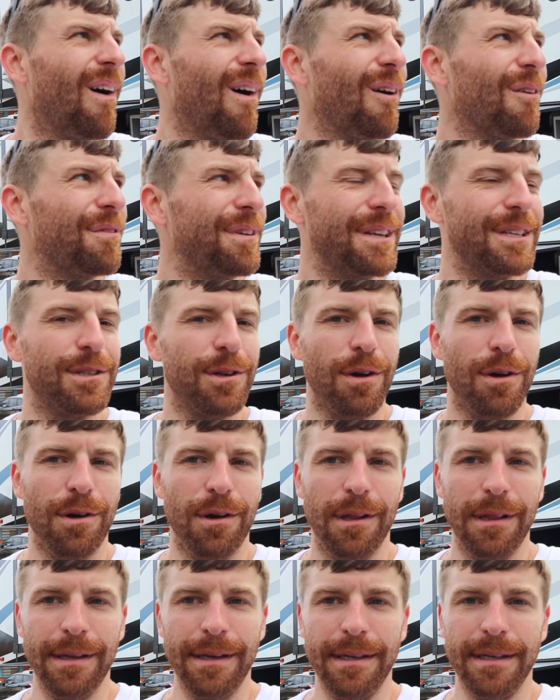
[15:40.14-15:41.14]
RV's all
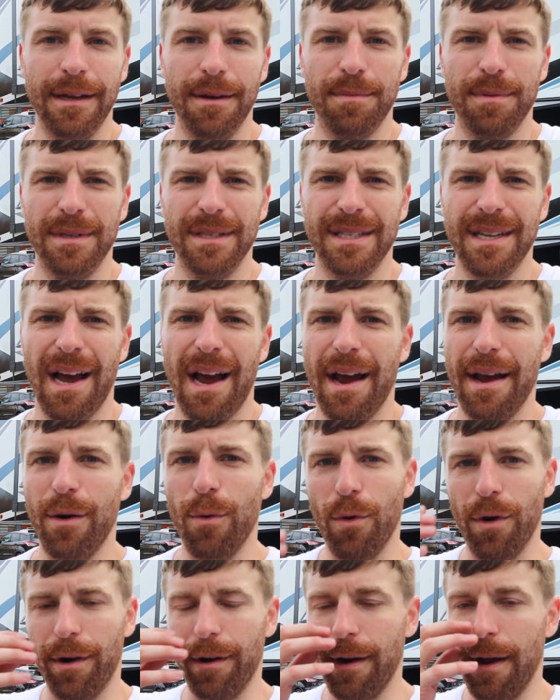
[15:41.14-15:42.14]
cleaned up inside,
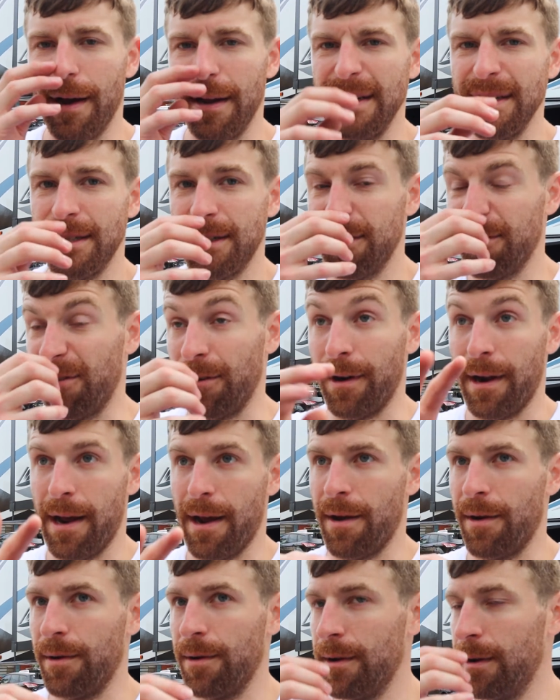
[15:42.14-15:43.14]
organized for
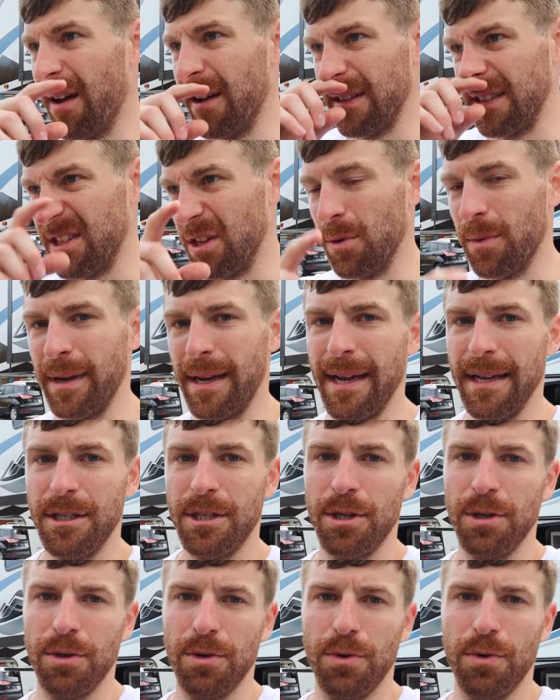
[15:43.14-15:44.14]
now, until we get
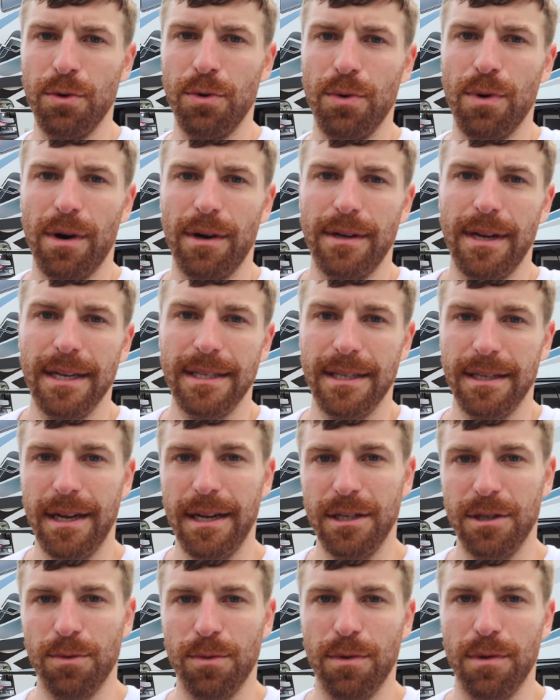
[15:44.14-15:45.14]
to our
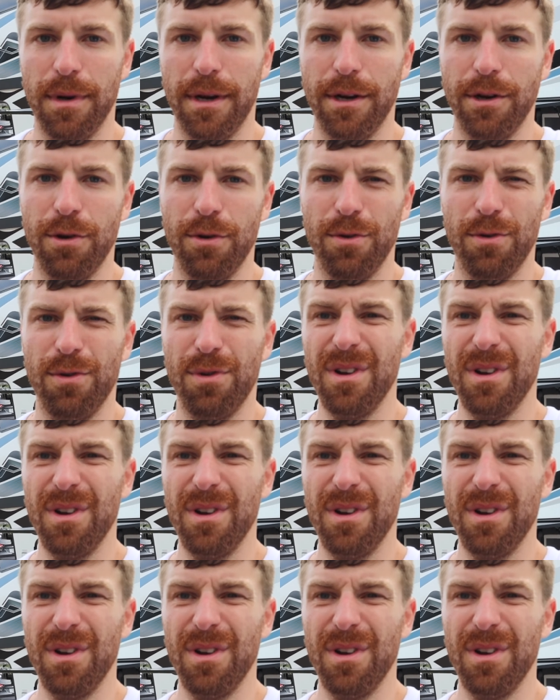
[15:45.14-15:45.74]
destination where we can do